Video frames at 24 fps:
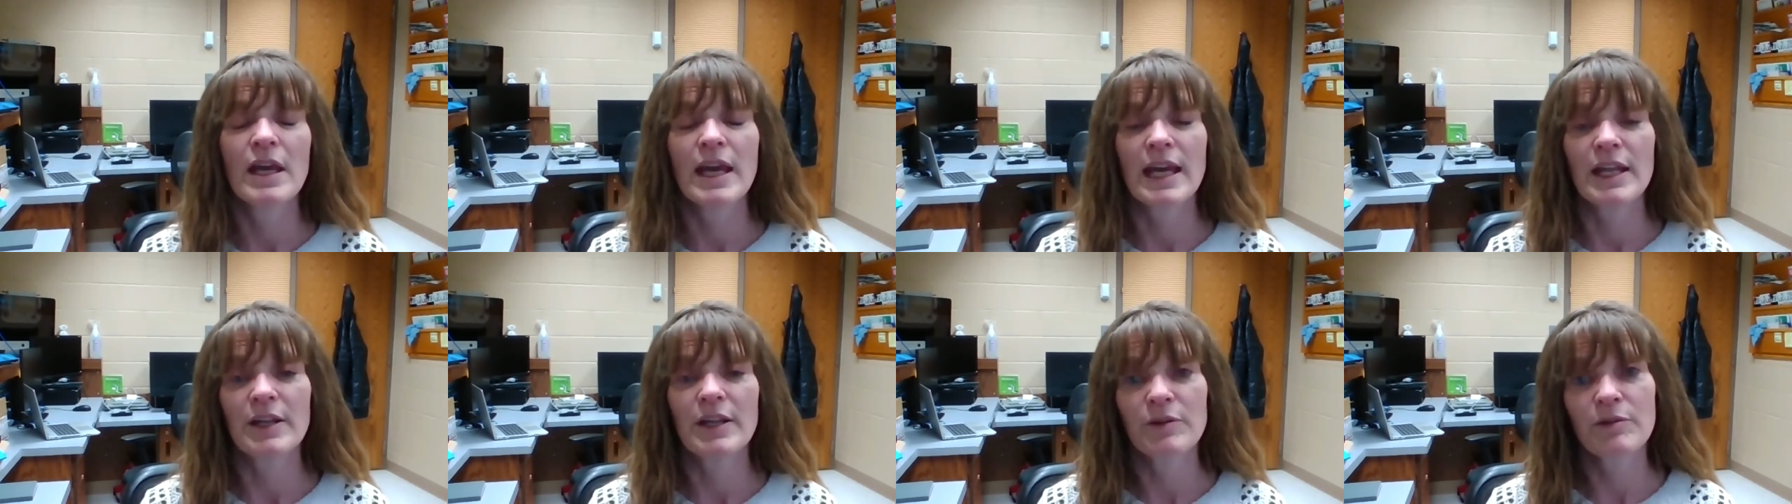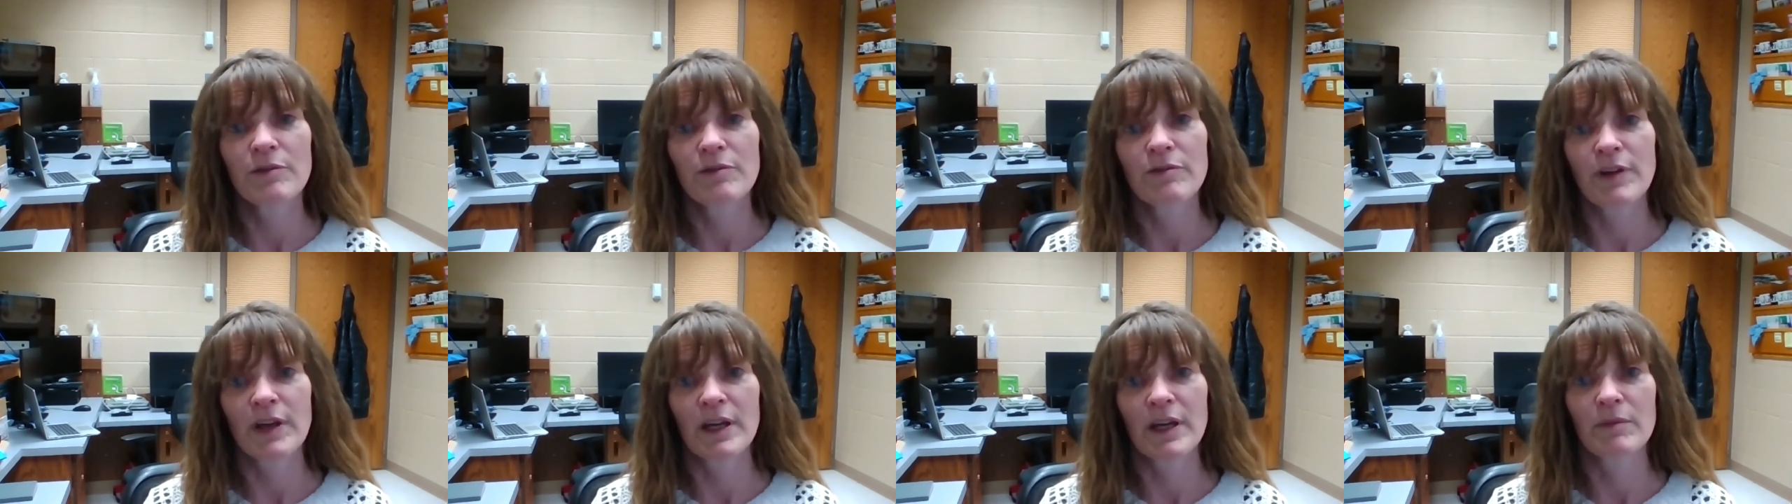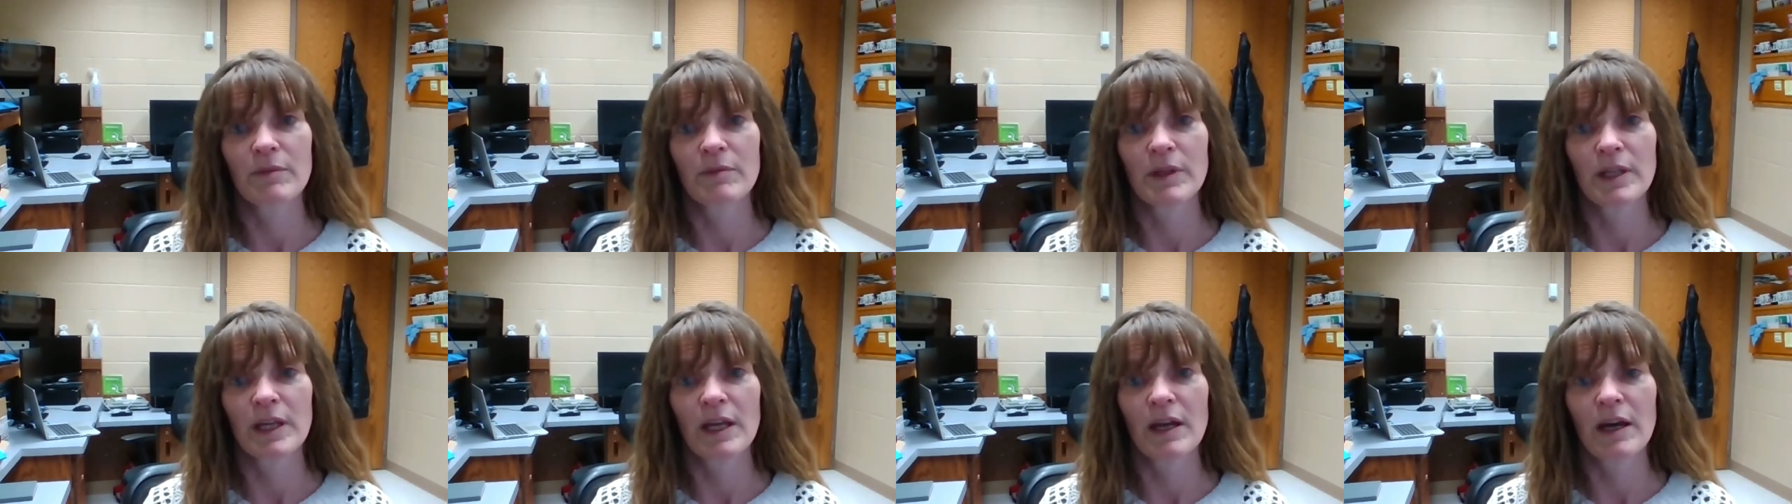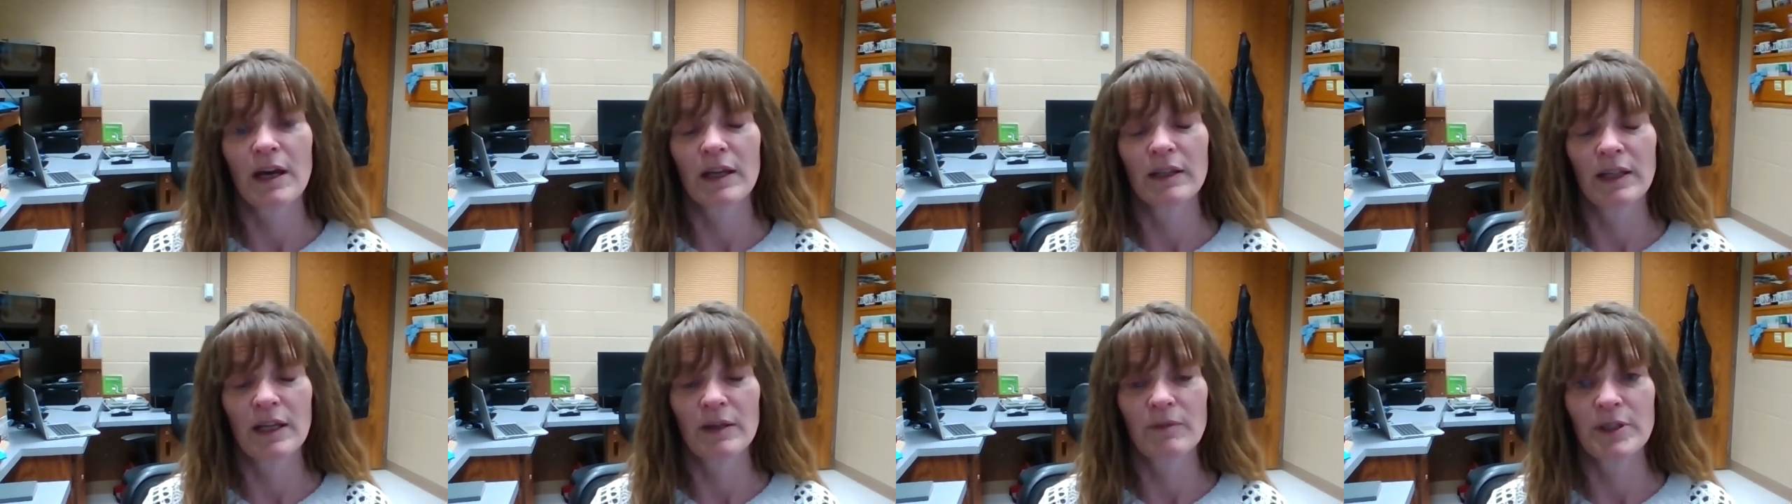and new family
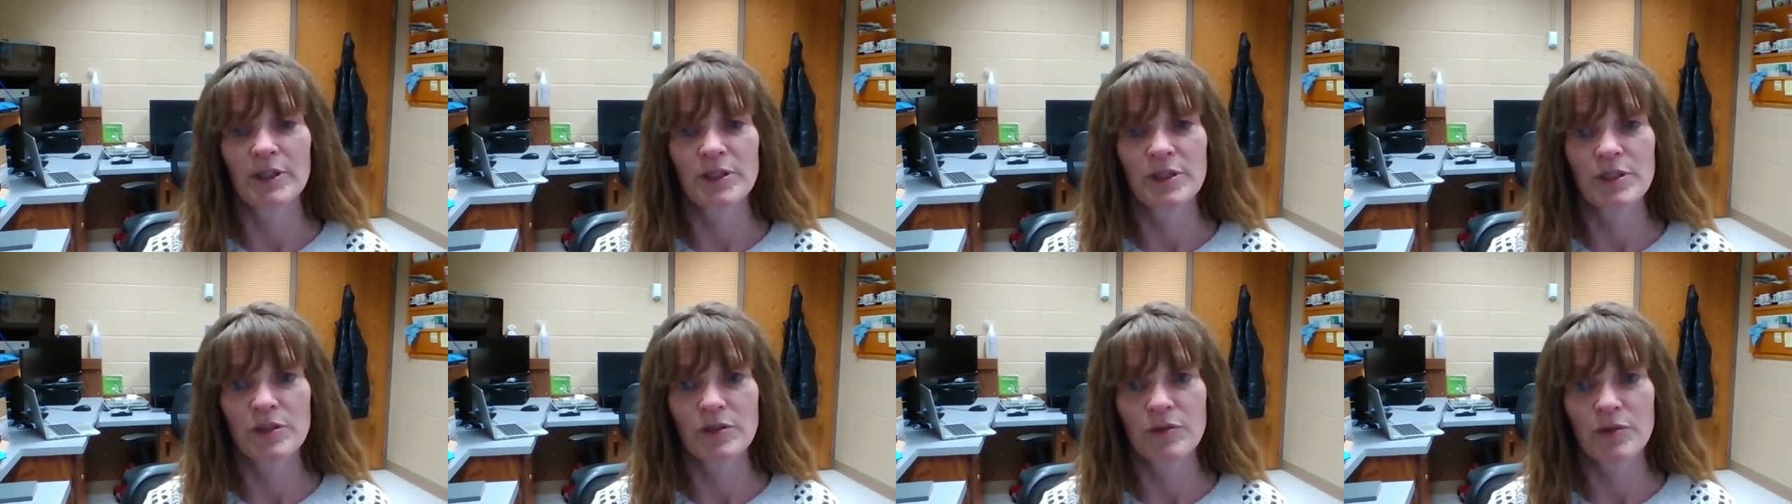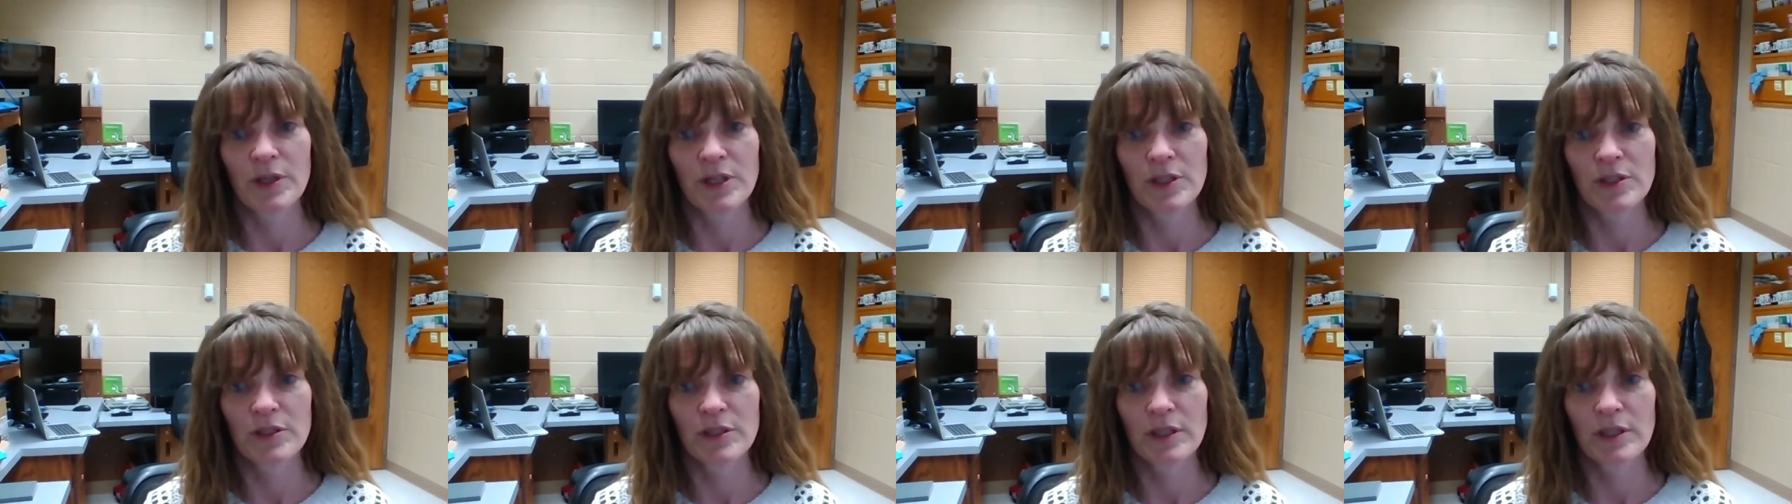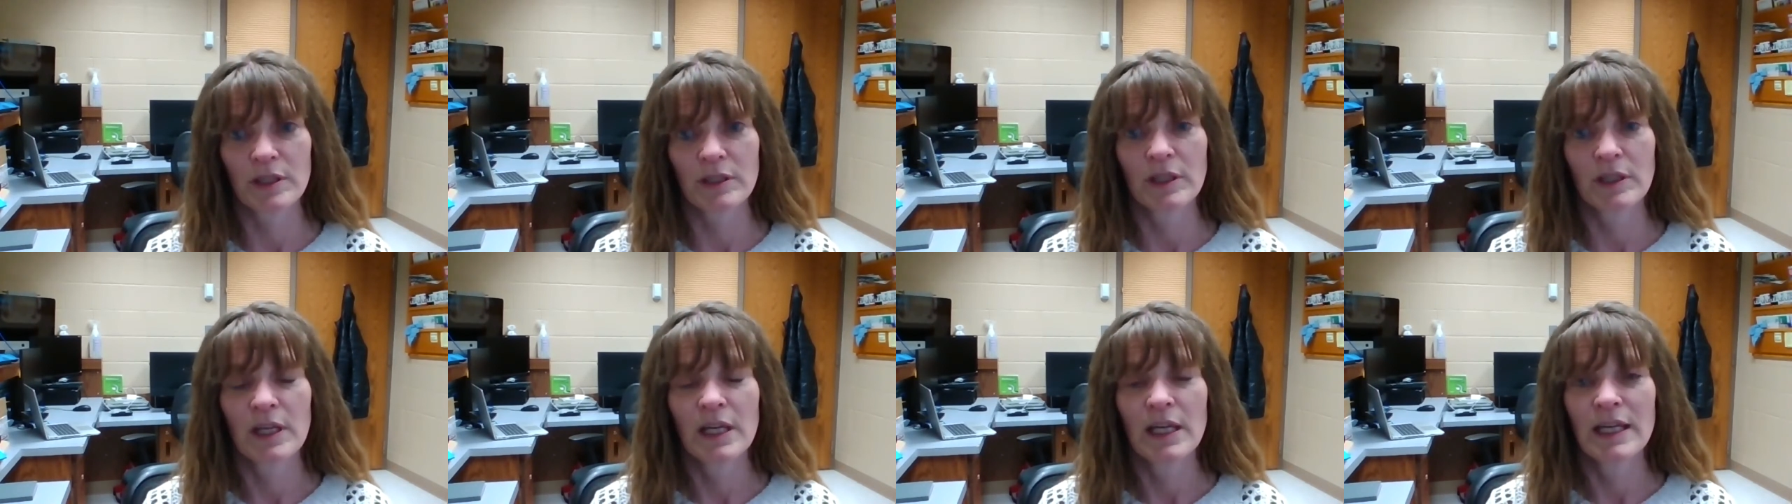online registration